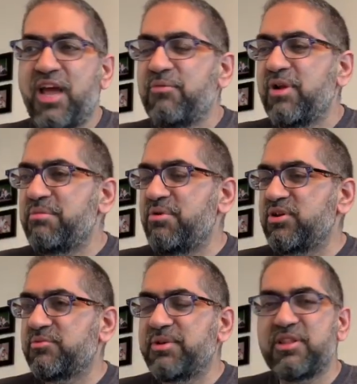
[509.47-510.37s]
I read a
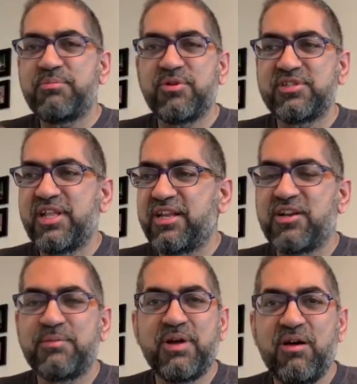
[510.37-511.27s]
post from another person today that
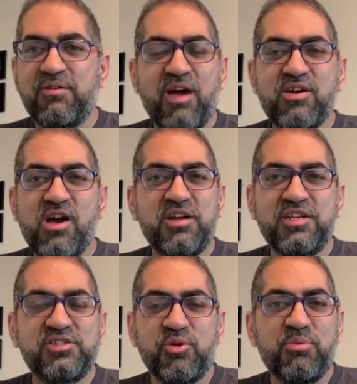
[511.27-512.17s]
talked about how
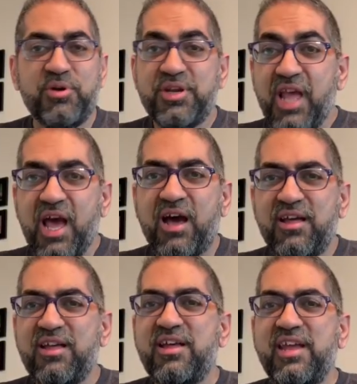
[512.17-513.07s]
content is so important. Yeah,
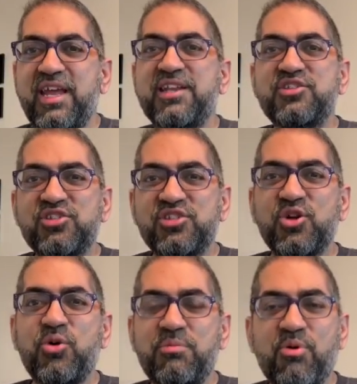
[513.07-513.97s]
it is
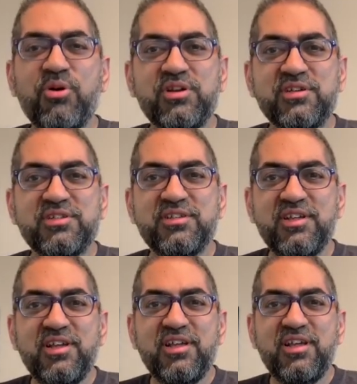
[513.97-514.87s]
so important.
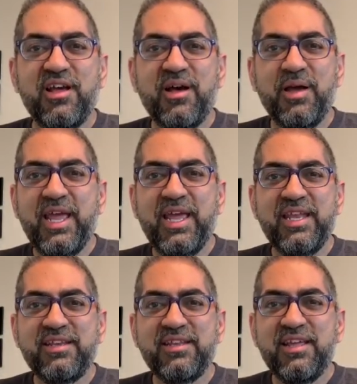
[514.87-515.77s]

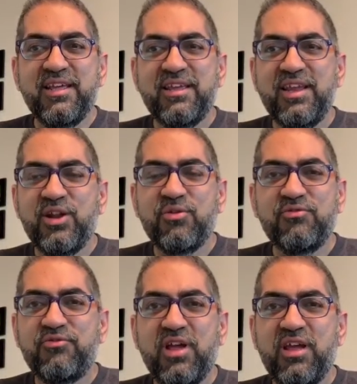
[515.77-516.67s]
Even
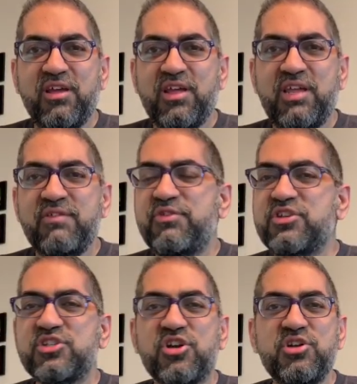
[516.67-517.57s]
if you
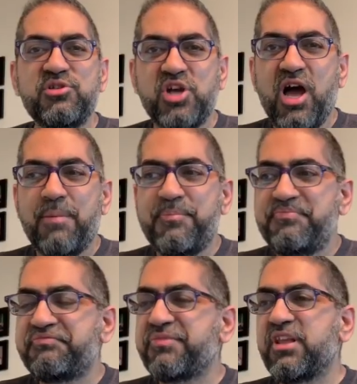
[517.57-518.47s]
just start a new job,
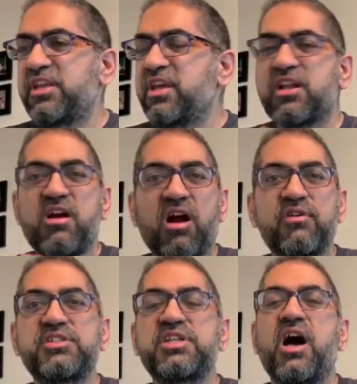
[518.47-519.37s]
you got to
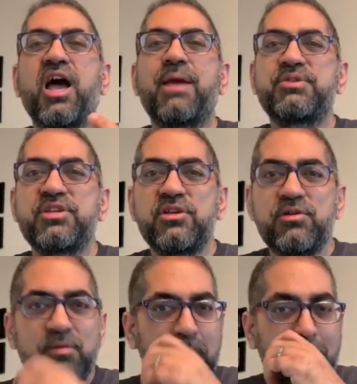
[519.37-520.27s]
carve out time
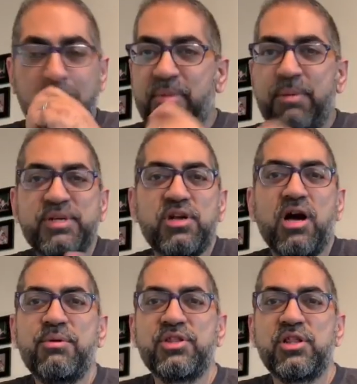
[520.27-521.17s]
to maybe
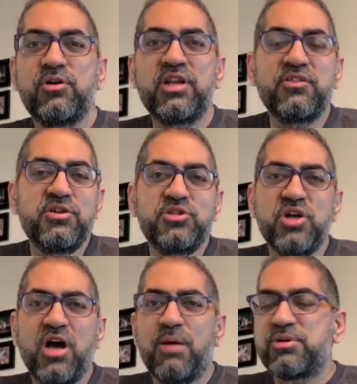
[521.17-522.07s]
talk about the learning on the new
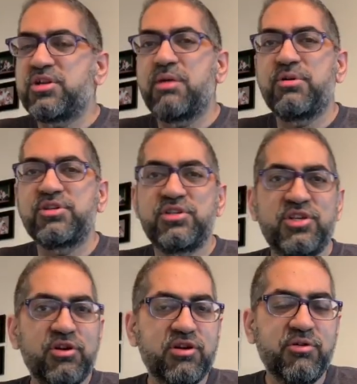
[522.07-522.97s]
job, or talk about
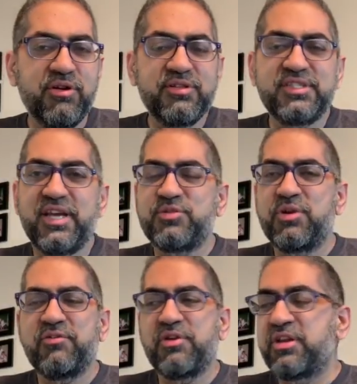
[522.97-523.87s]
your career insights, or
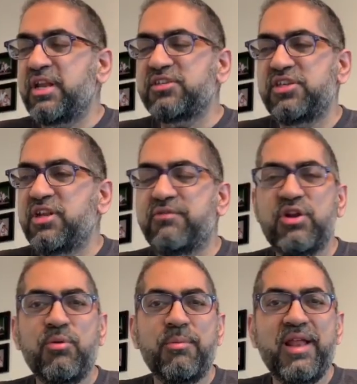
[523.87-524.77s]
whatever. You never
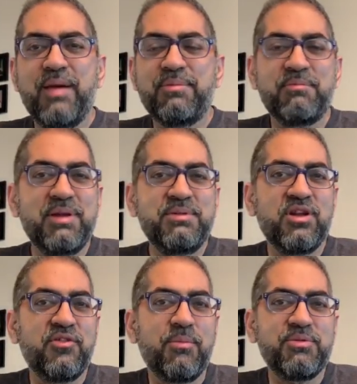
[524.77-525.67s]
know what might happen. Maybe
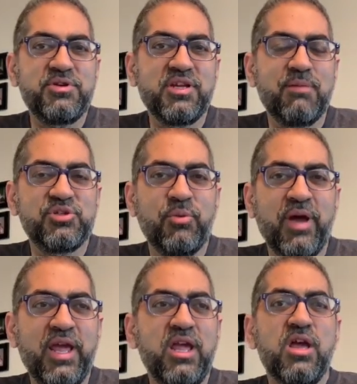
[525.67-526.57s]
another opportunity comes your
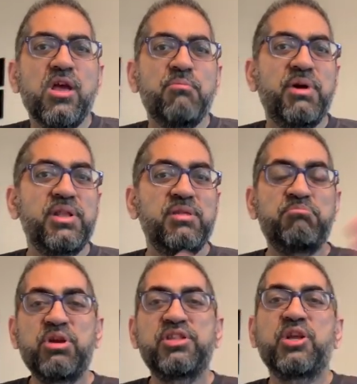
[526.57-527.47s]
way,
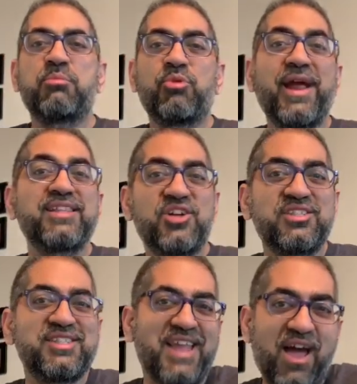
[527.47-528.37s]
but building your brand
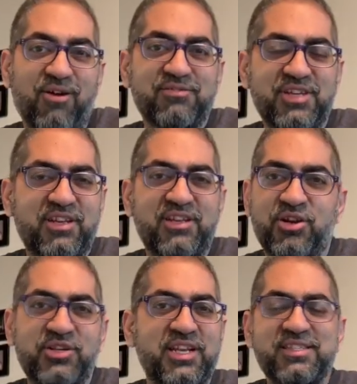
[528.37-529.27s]
starts now.
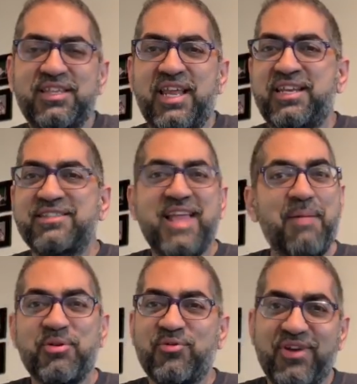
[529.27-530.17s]
It doesn't
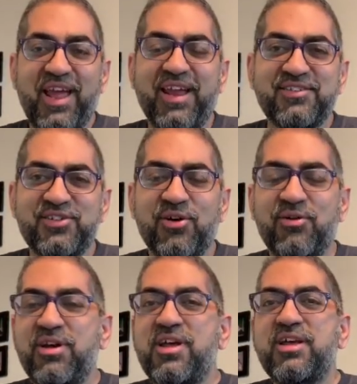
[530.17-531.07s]
happen overnight.
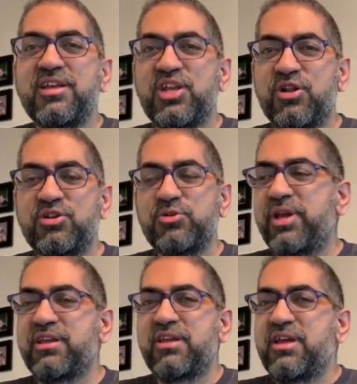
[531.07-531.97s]
So,
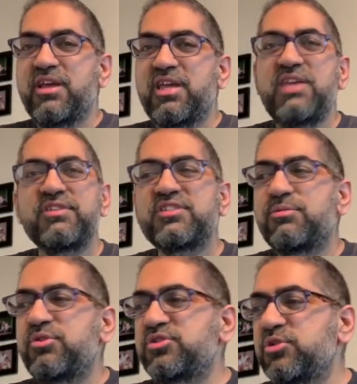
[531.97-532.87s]
even
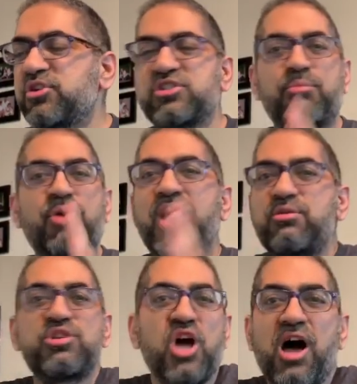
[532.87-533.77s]
someone who starts a brand
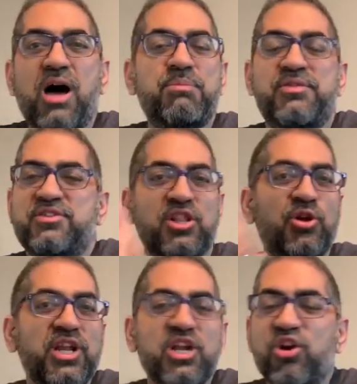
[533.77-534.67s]
new job and it's a
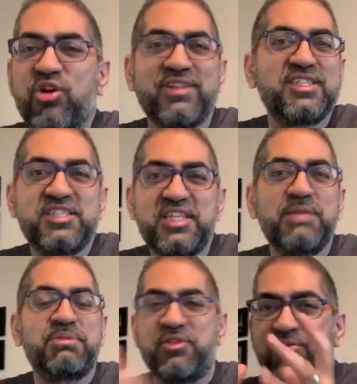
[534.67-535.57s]
learning curve and
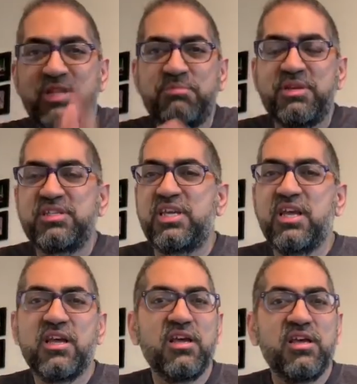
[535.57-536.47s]
steep and they're really
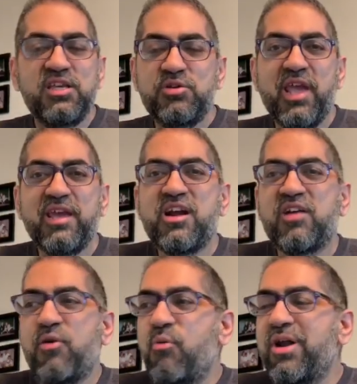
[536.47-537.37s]
busy, you can't
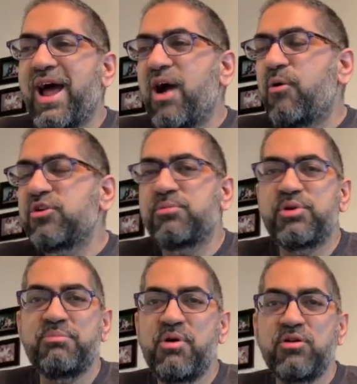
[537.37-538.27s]
carve out 1 hour to
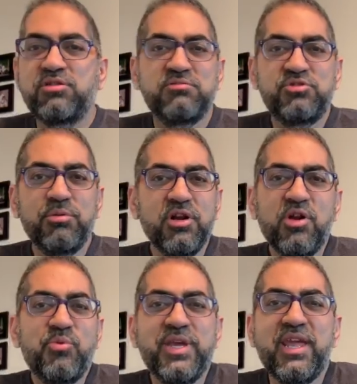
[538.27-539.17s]
put a post. Do it
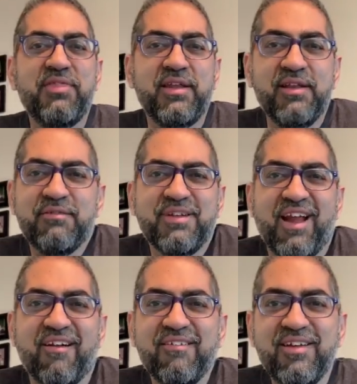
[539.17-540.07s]
on the weekend then. I don't
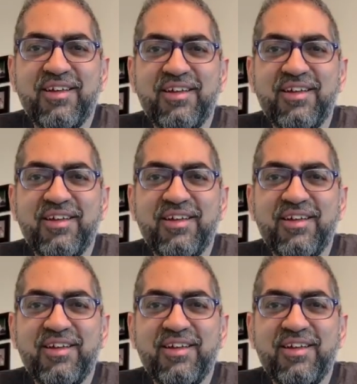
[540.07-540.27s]
care.